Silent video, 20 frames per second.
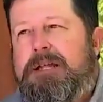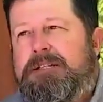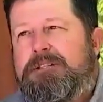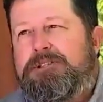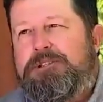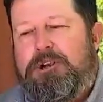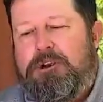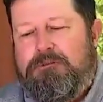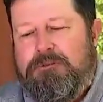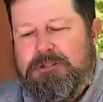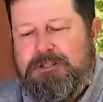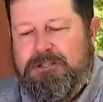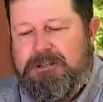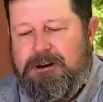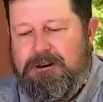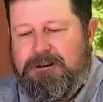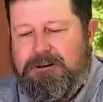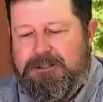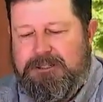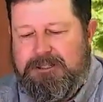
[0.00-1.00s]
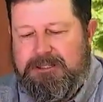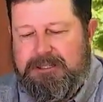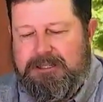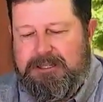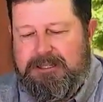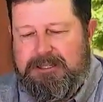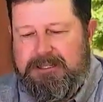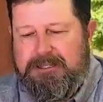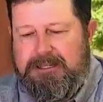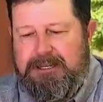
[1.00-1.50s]
service dogs
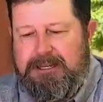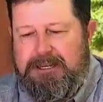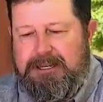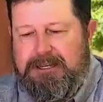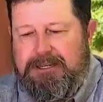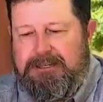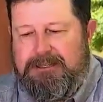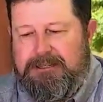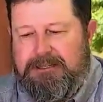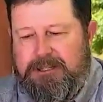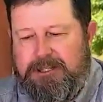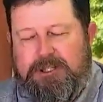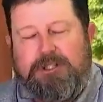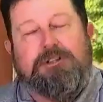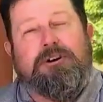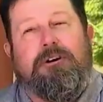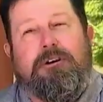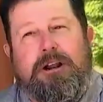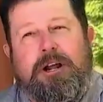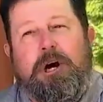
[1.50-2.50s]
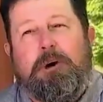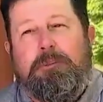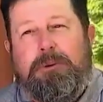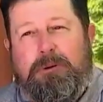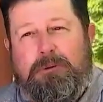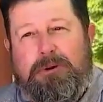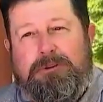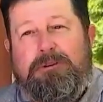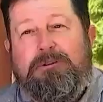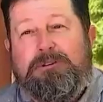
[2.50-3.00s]
could start
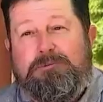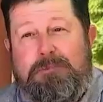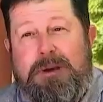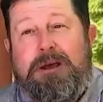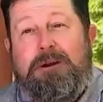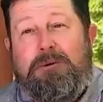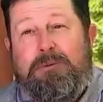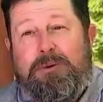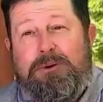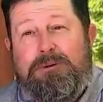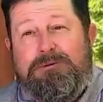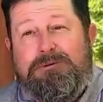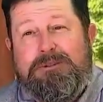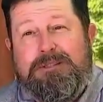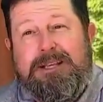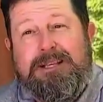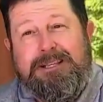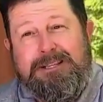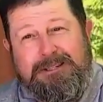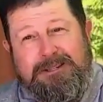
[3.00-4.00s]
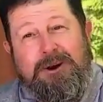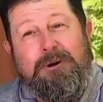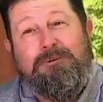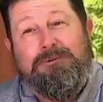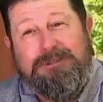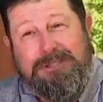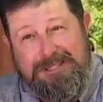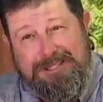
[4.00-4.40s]
helping with those mental wounds that you don't